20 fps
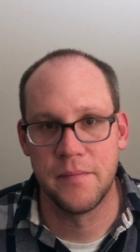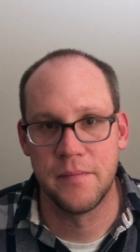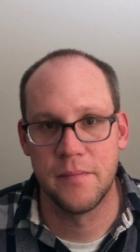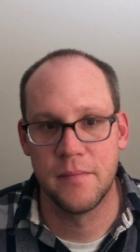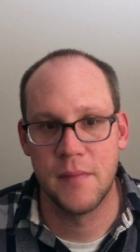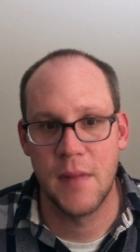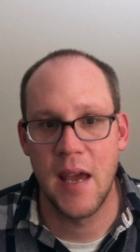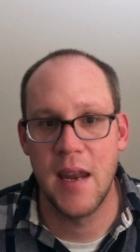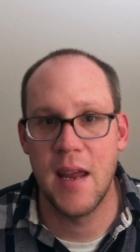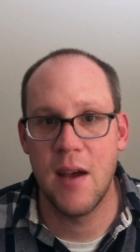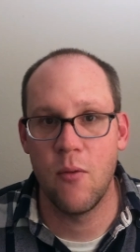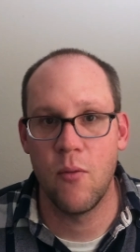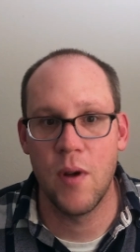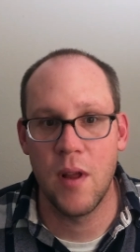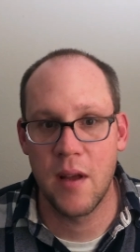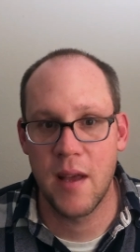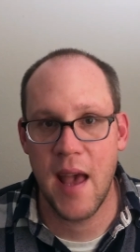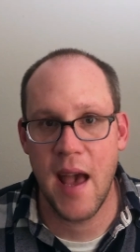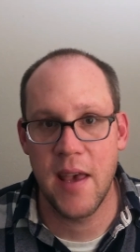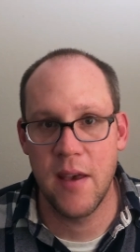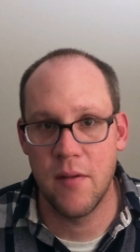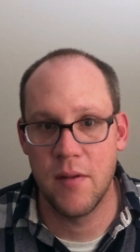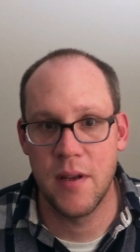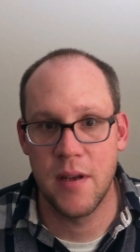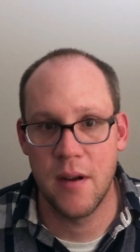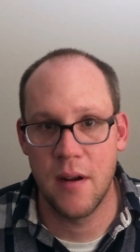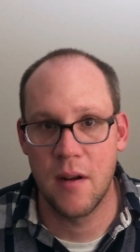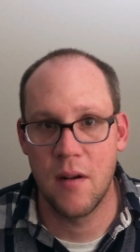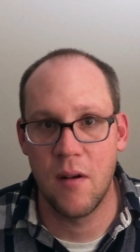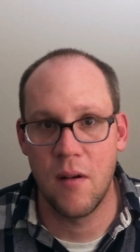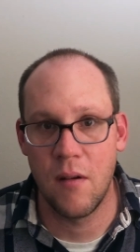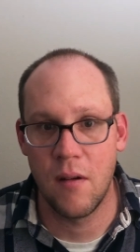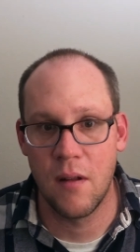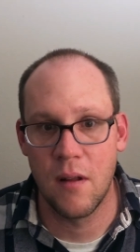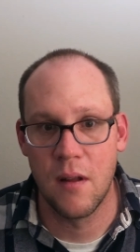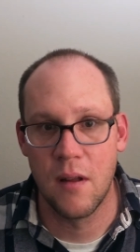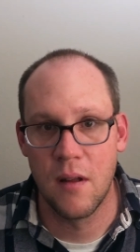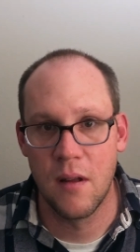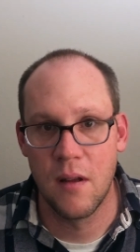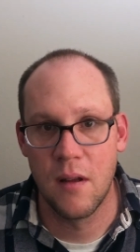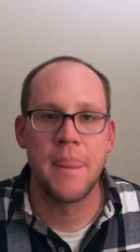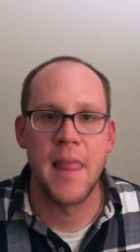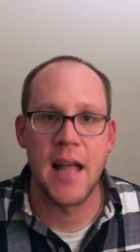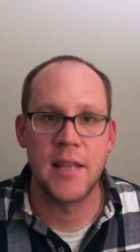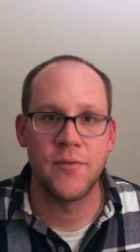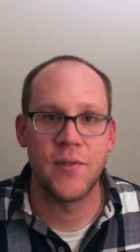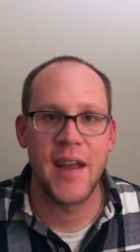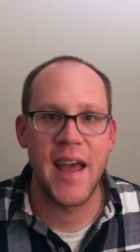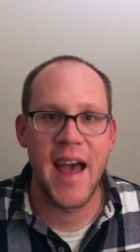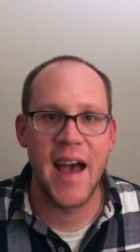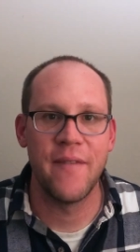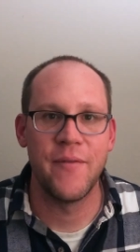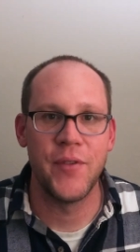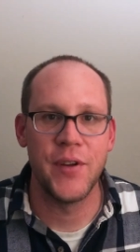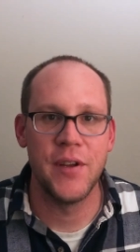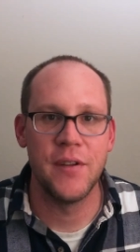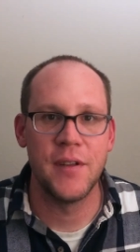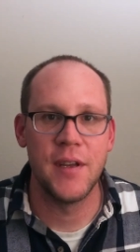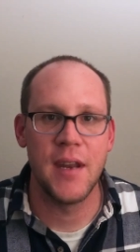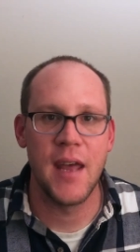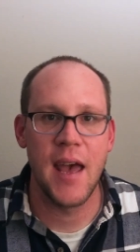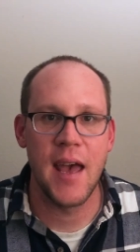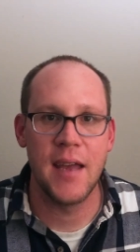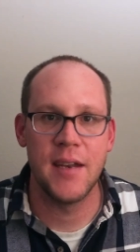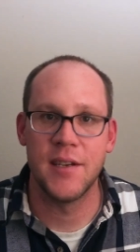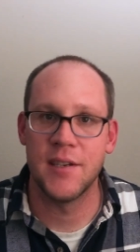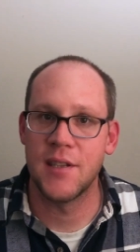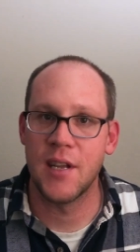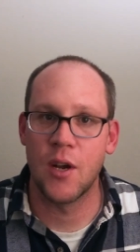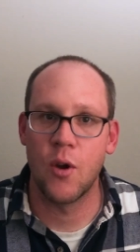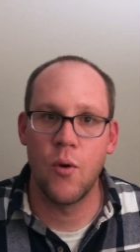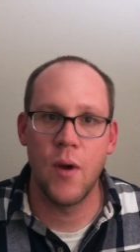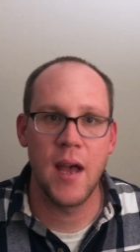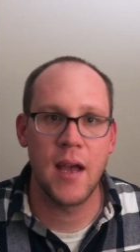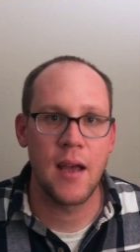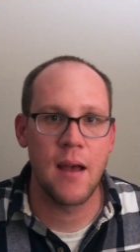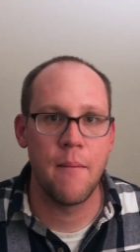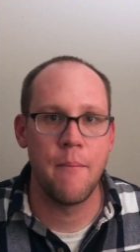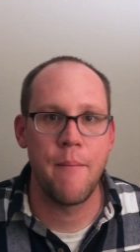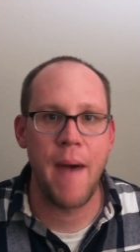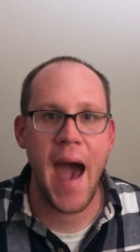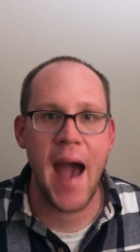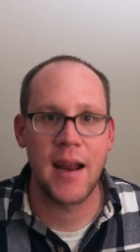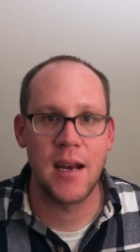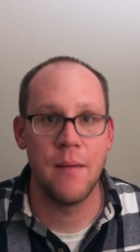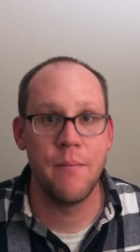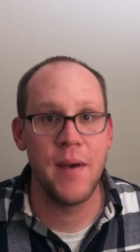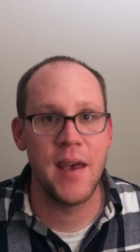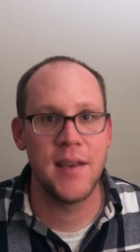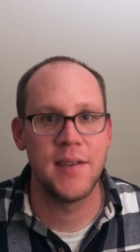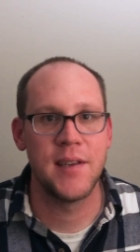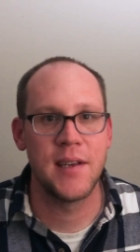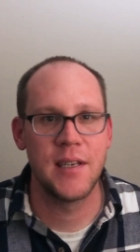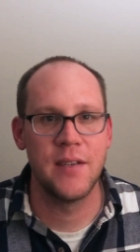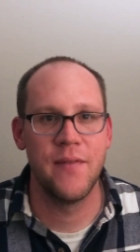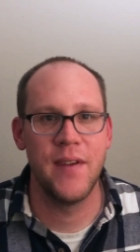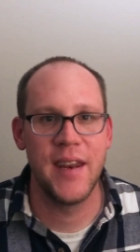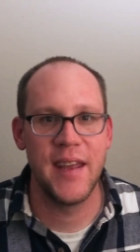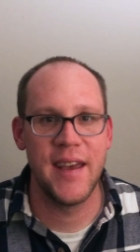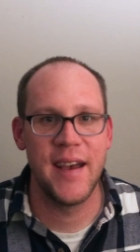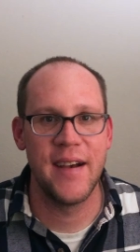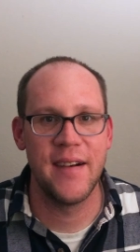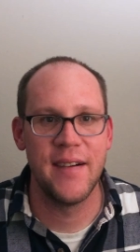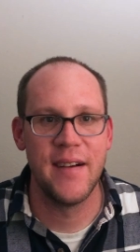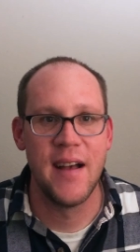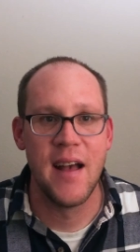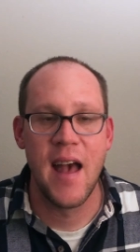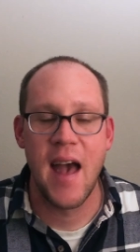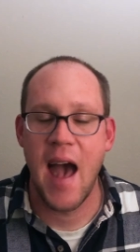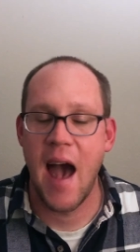And it will get you to your goal. That's what I have for you today. Just a quick back to basics video.